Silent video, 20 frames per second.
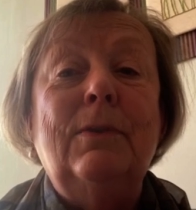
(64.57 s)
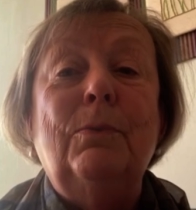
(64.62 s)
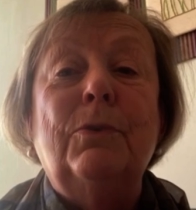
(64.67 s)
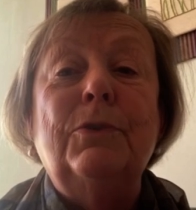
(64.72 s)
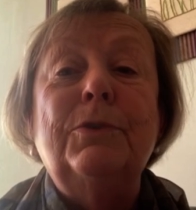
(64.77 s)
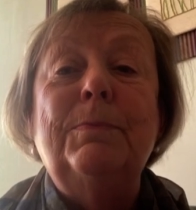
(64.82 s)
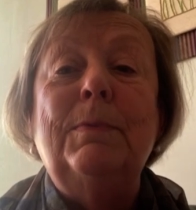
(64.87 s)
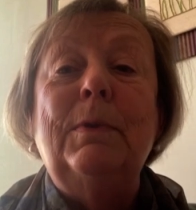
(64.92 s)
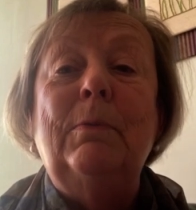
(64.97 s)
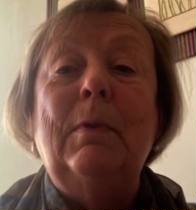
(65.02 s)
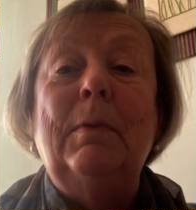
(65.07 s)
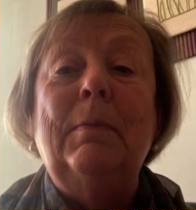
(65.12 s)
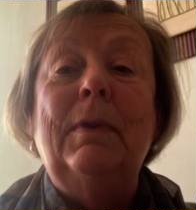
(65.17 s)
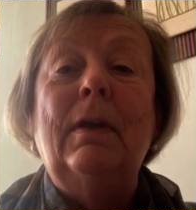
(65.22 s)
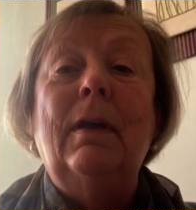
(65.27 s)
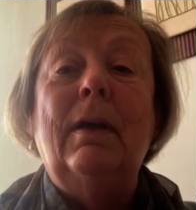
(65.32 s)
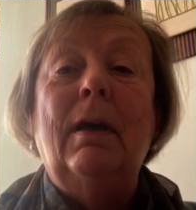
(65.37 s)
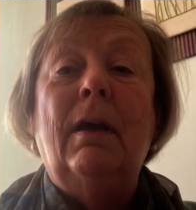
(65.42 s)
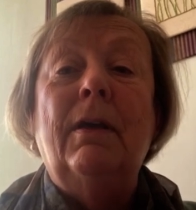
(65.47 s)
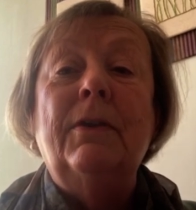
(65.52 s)
WASPy women
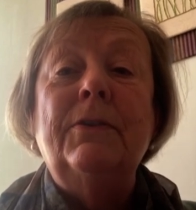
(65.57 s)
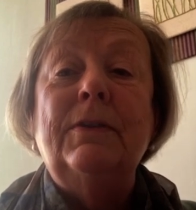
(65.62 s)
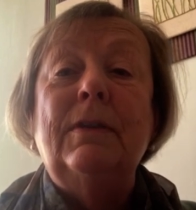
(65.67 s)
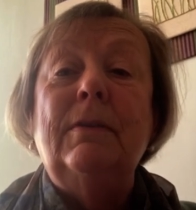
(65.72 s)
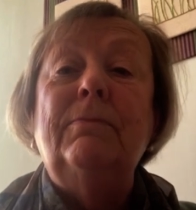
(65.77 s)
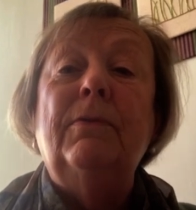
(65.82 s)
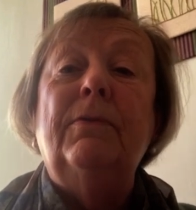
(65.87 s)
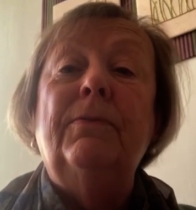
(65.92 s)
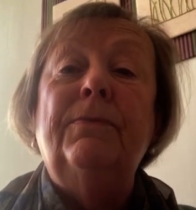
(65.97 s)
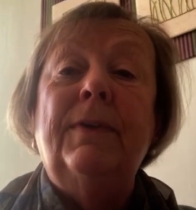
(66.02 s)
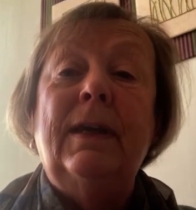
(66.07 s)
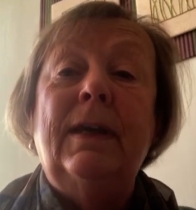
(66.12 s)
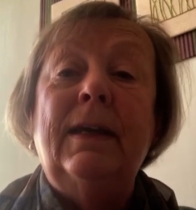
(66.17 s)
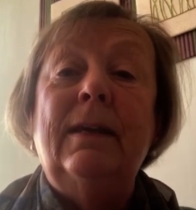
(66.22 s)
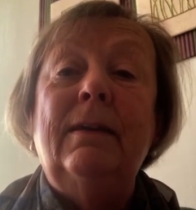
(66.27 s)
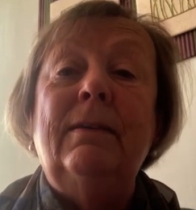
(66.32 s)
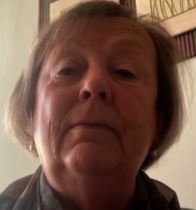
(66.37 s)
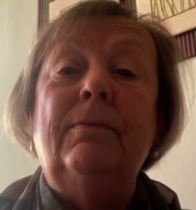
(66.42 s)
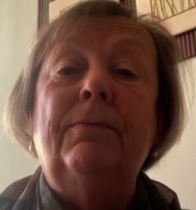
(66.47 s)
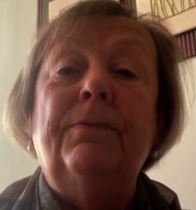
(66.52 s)
asking for
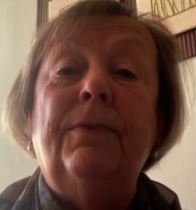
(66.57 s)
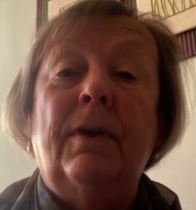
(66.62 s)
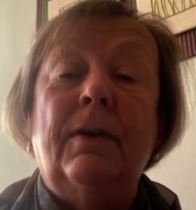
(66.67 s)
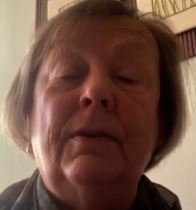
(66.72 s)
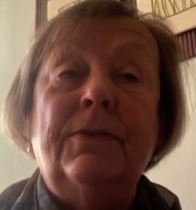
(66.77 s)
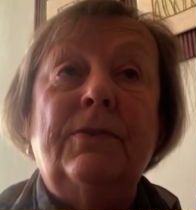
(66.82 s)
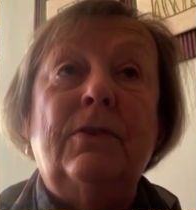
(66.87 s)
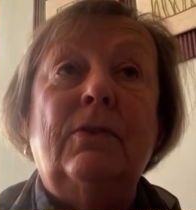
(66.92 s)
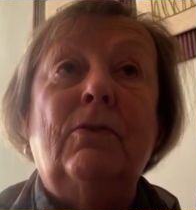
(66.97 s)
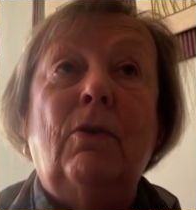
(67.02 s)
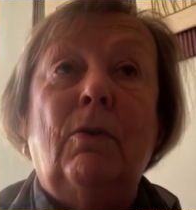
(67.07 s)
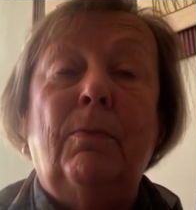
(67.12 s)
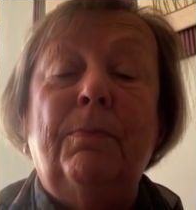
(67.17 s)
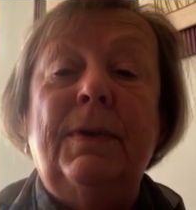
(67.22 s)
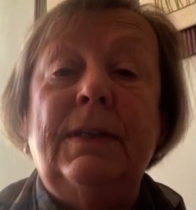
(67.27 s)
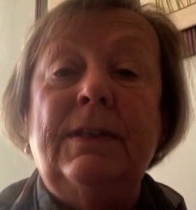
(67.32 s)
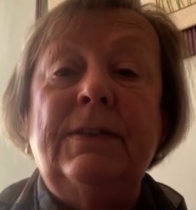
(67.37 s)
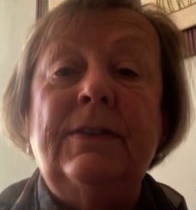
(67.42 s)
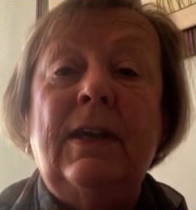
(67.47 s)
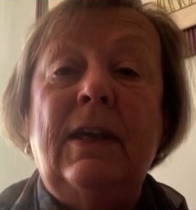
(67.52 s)
fair and fast
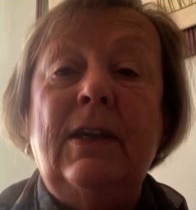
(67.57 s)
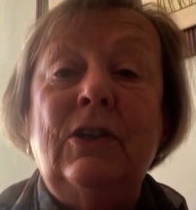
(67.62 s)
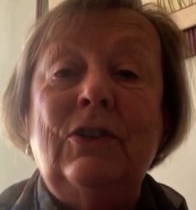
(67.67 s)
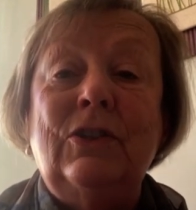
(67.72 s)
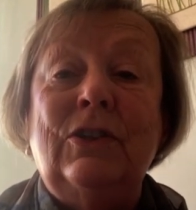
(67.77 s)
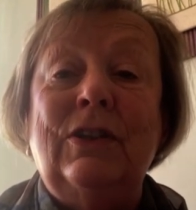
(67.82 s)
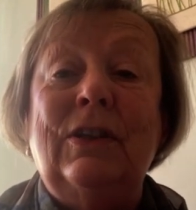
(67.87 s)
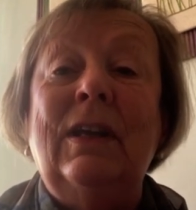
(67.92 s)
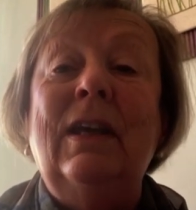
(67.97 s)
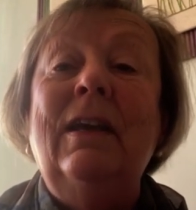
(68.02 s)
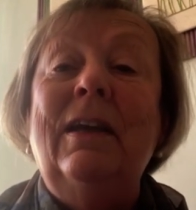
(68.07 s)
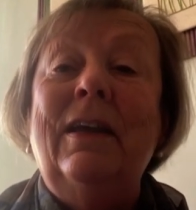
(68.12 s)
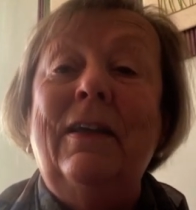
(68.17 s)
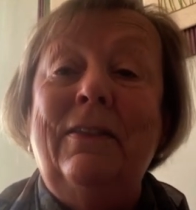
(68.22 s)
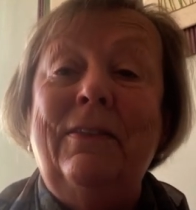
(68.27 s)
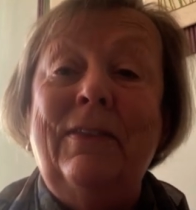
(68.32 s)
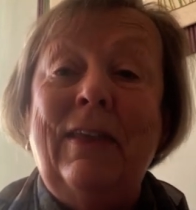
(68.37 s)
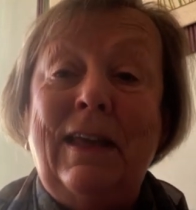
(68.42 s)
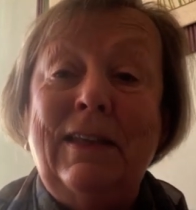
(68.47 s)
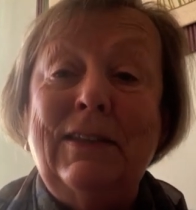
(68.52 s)
compensation,
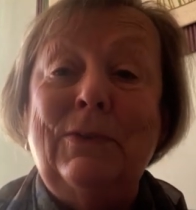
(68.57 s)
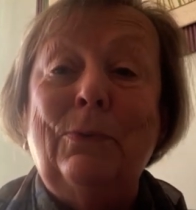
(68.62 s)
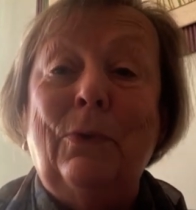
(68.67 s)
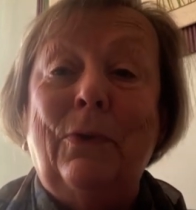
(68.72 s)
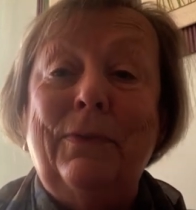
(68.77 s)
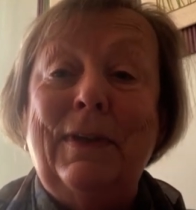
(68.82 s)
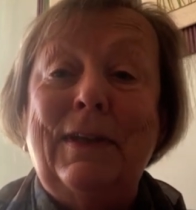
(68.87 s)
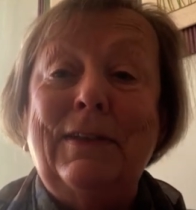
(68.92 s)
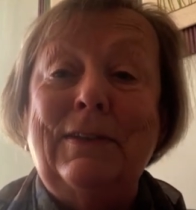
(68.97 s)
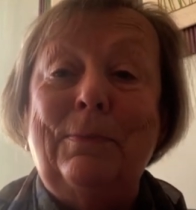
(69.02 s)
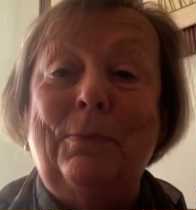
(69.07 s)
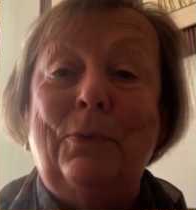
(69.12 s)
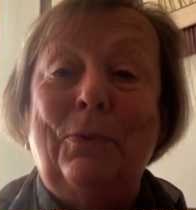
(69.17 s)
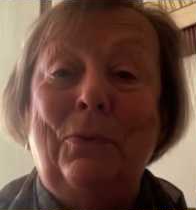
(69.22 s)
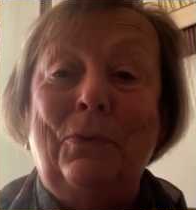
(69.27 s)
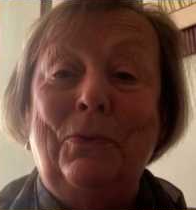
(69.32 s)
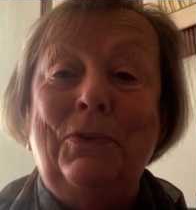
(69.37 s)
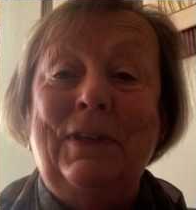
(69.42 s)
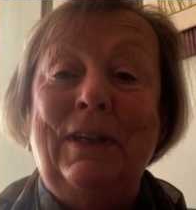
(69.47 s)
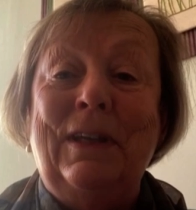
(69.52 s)
and that's what they're
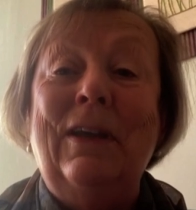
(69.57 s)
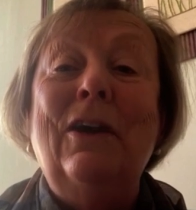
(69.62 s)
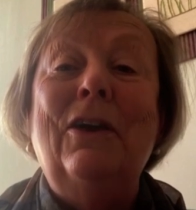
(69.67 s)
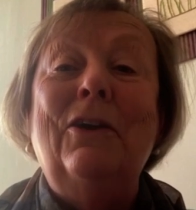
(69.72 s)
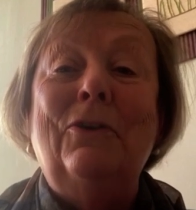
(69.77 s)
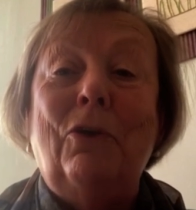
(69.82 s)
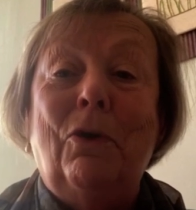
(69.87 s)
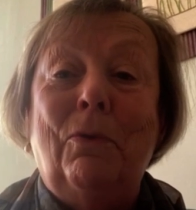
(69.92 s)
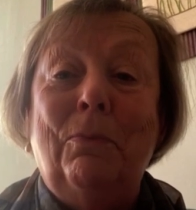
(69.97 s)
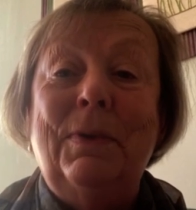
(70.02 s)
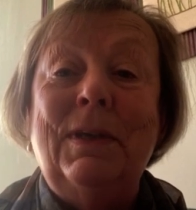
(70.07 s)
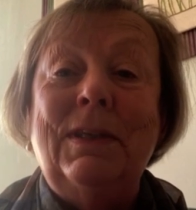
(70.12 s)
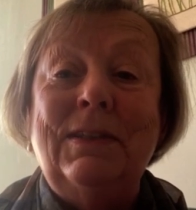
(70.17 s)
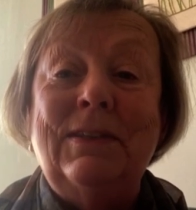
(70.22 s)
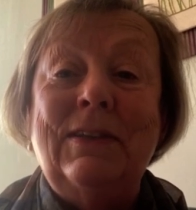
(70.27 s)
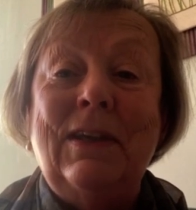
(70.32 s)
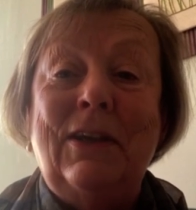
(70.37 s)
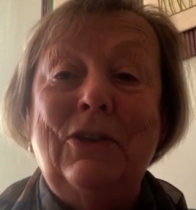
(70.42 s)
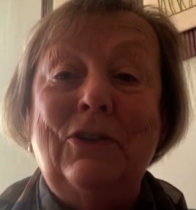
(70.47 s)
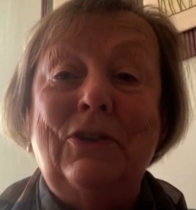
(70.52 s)
supporting,
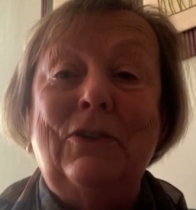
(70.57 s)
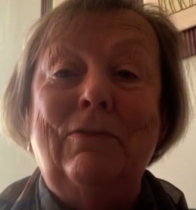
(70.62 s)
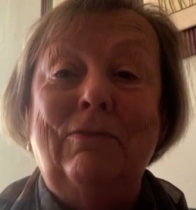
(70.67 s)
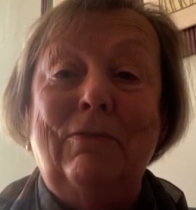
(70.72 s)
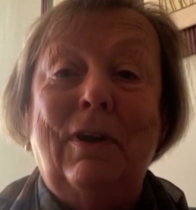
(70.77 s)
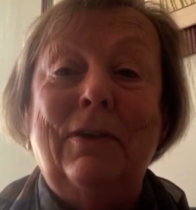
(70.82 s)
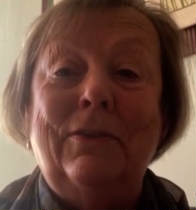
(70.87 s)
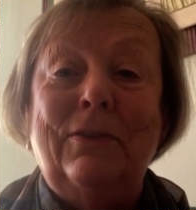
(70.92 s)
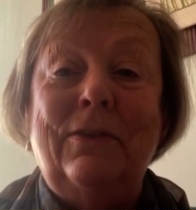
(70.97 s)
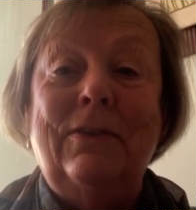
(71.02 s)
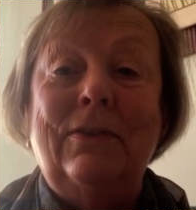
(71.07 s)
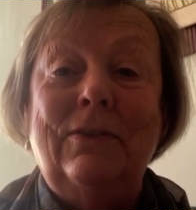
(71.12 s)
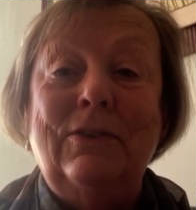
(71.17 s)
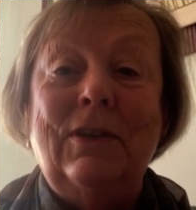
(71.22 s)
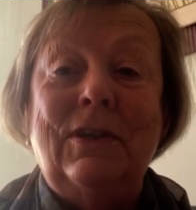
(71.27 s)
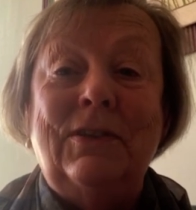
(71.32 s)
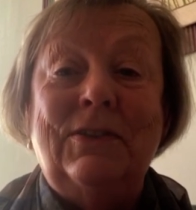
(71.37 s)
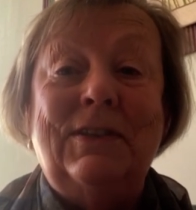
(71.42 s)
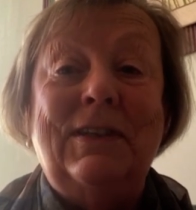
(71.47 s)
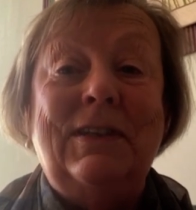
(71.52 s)
compensation rather than
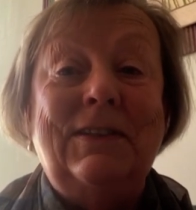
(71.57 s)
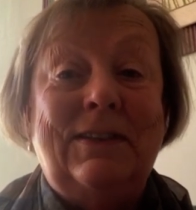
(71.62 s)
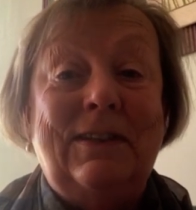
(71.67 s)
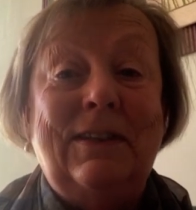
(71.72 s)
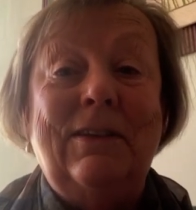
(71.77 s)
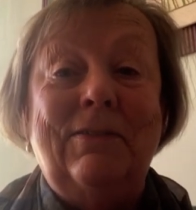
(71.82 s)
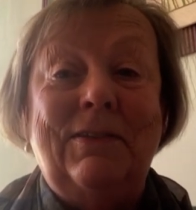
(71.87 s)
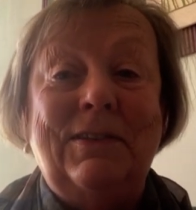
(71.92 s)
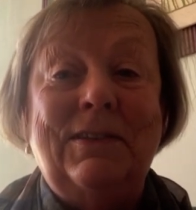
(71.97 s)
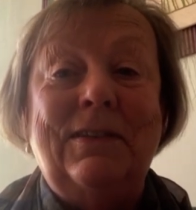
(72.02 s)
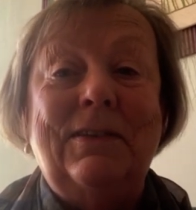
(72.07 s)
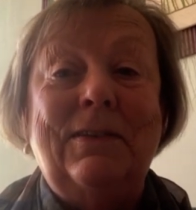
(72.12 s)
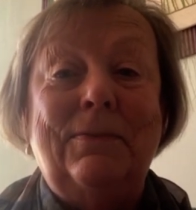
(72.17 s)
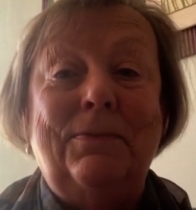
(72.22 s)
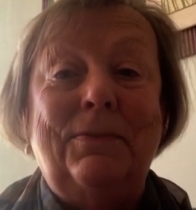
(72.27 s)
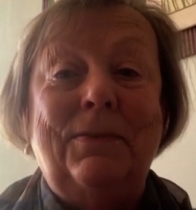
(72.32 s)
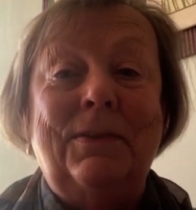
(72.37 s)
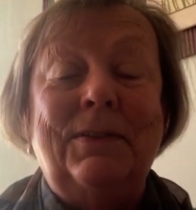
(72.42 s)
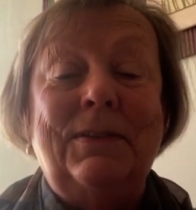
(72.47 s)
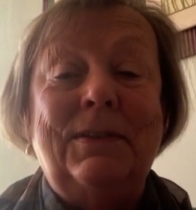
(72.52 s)
justice. There is a
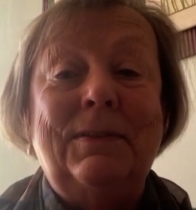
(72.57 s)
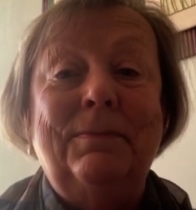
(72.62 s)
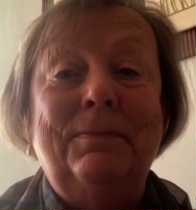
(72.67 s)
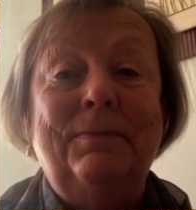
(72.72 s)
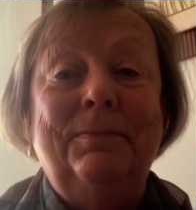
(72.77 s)
difference.